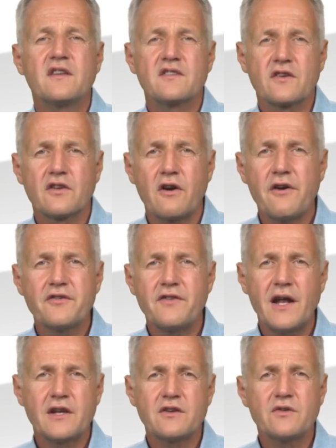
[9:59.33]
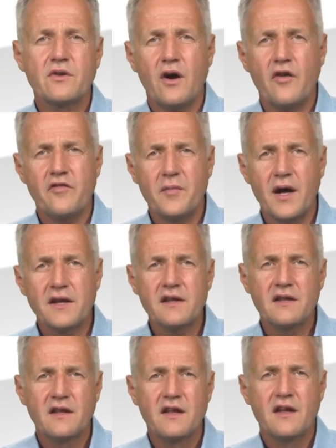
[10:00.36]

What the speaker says: the current value of money